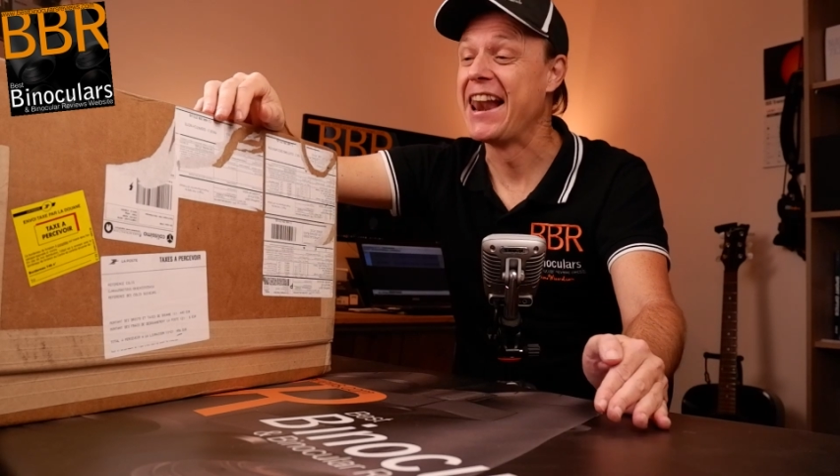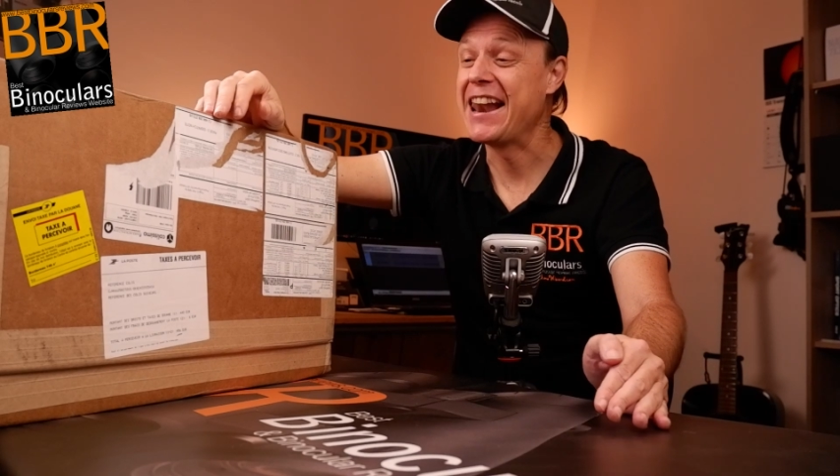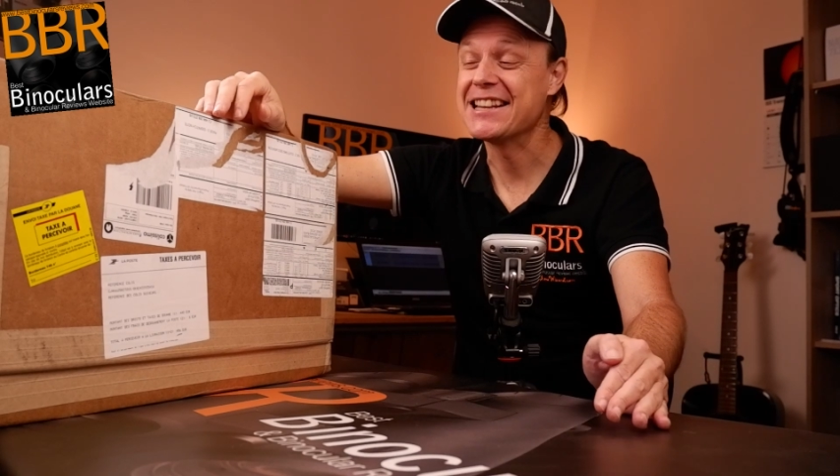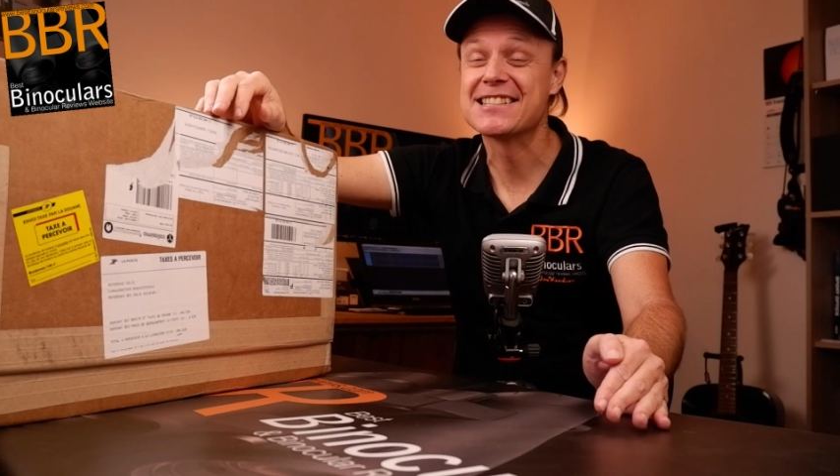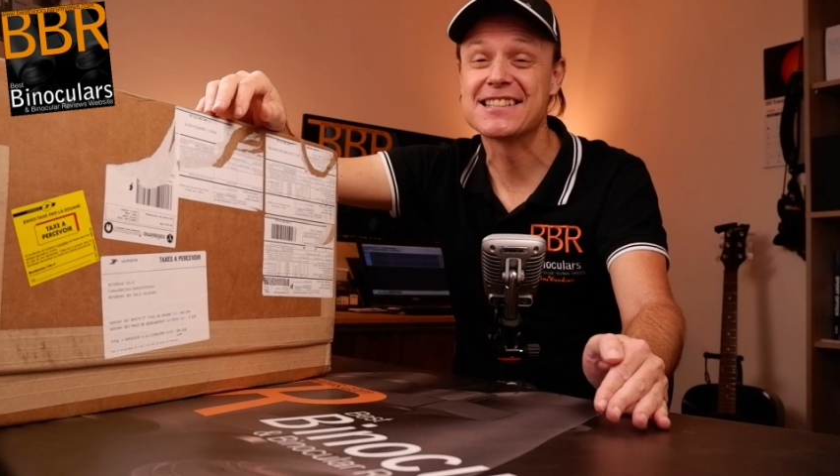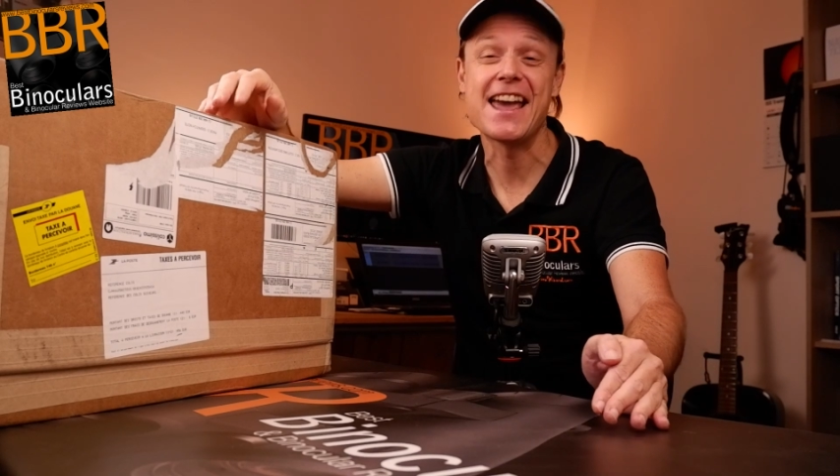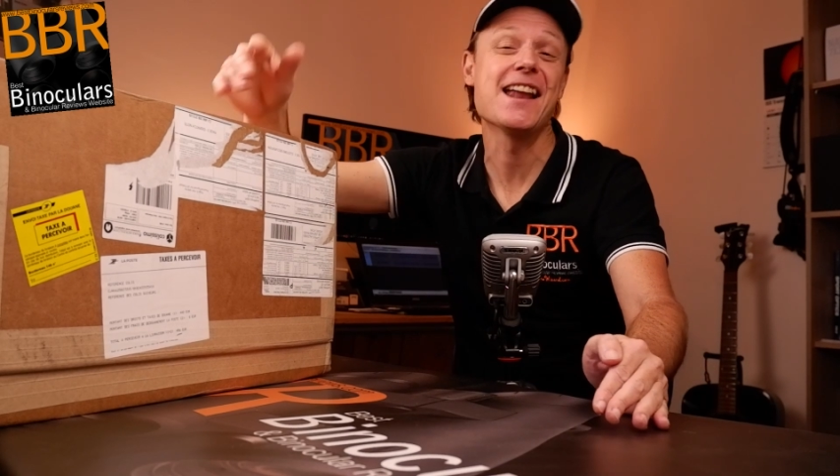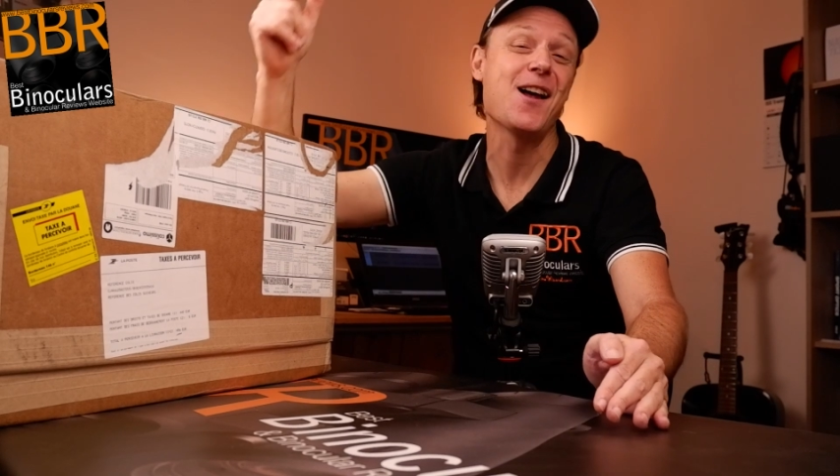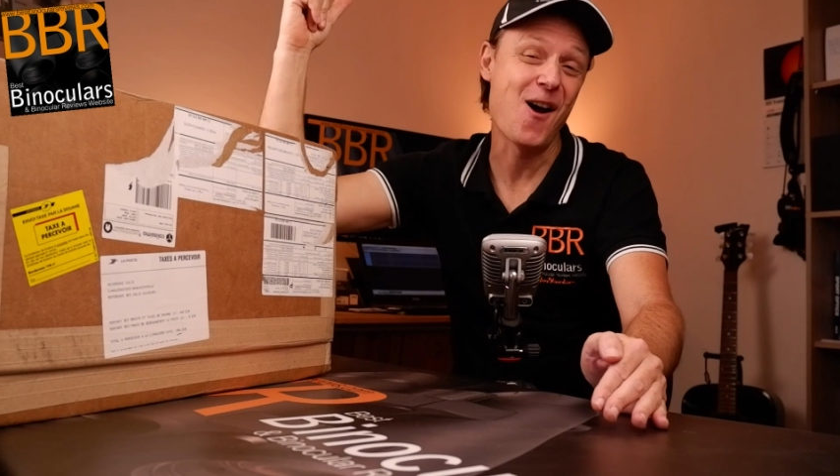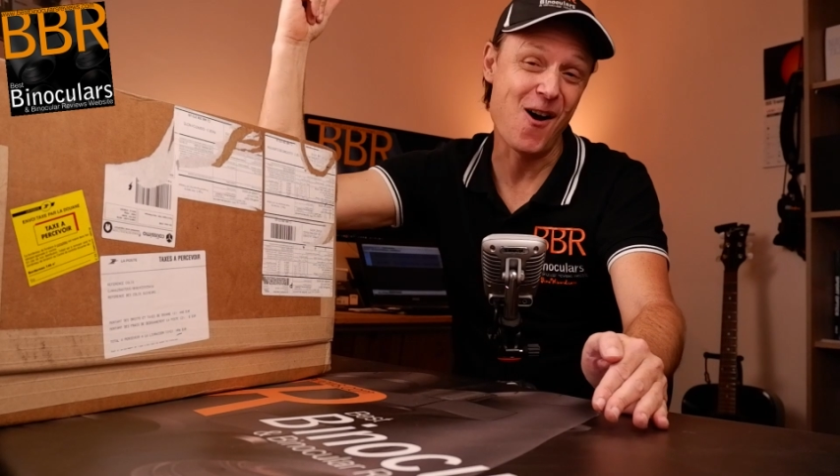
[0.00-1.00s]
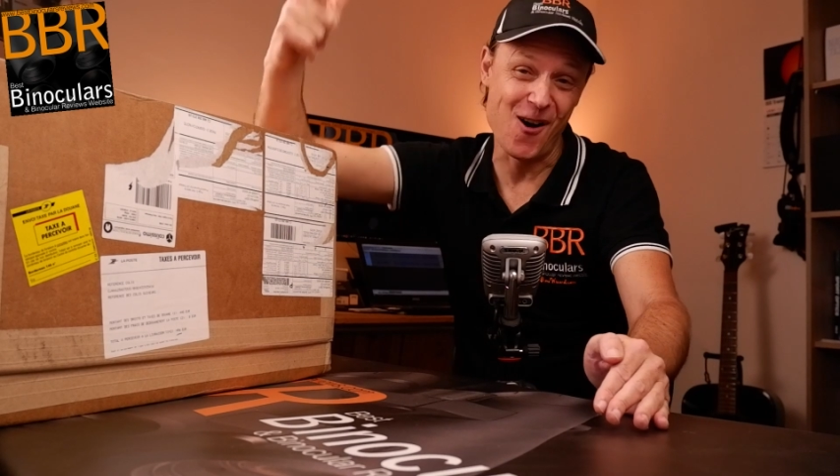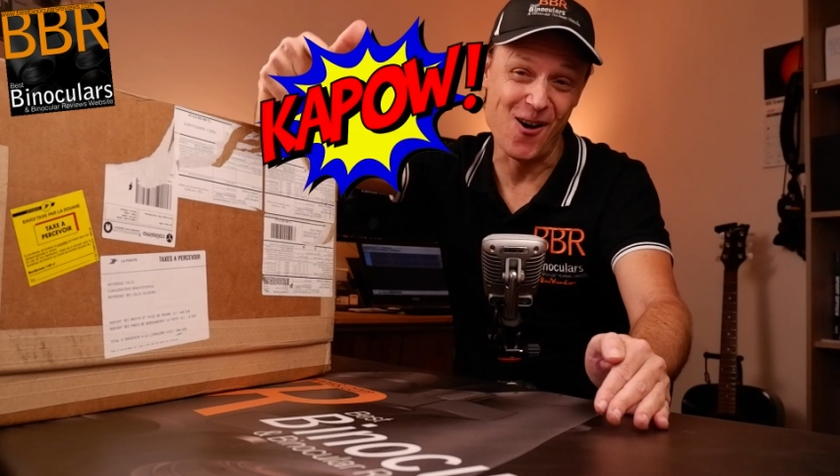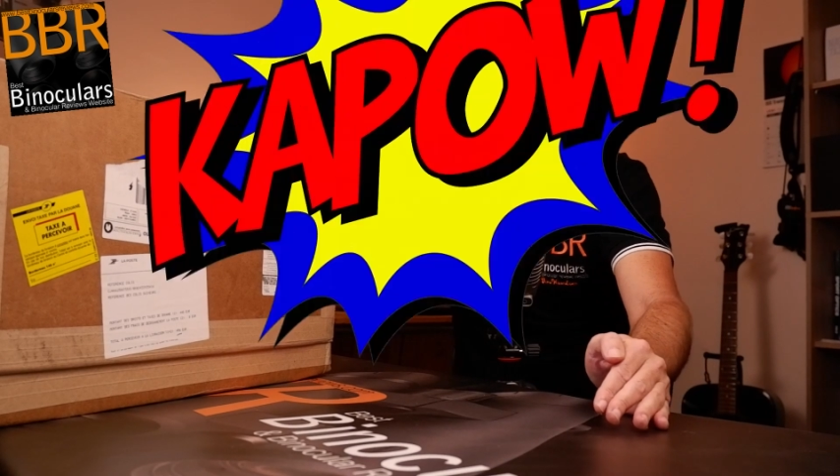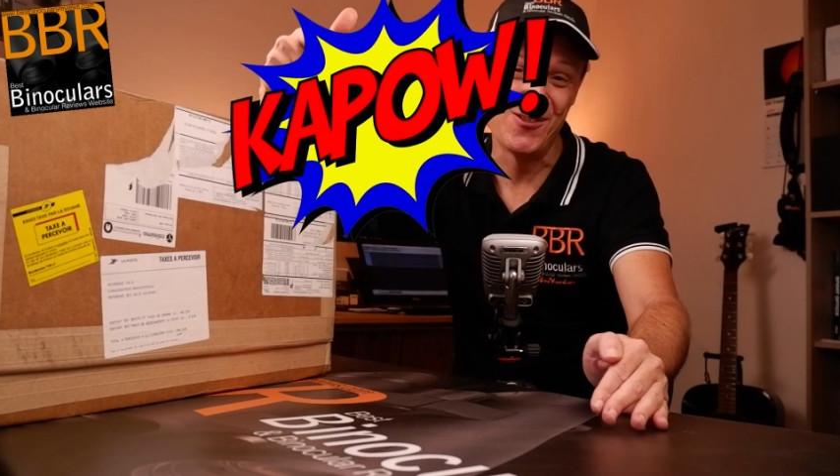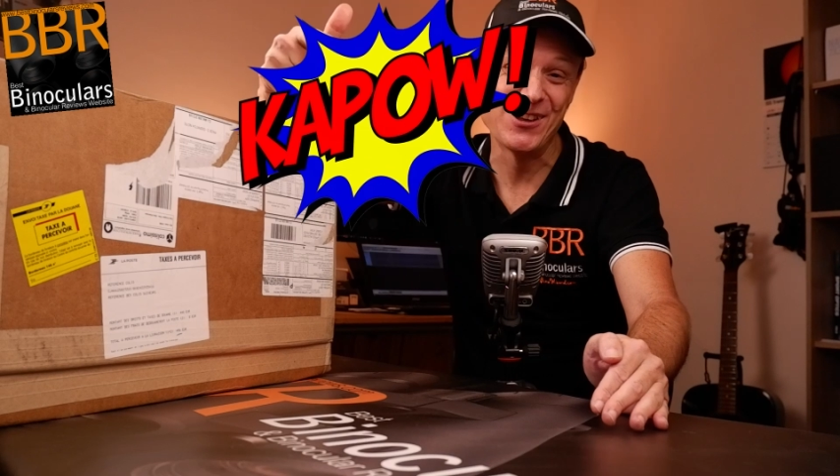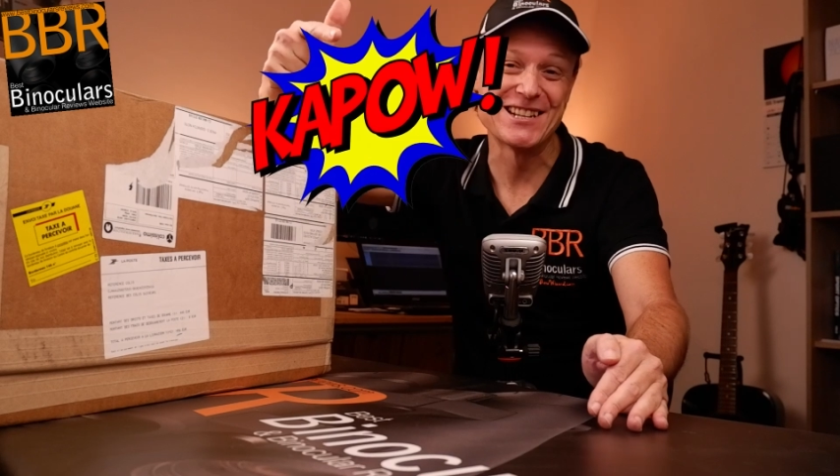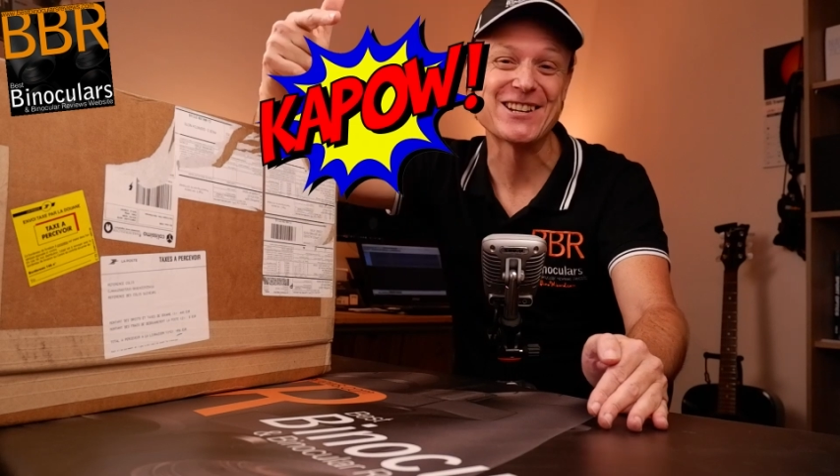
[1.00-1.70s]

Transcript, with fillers: let's get on with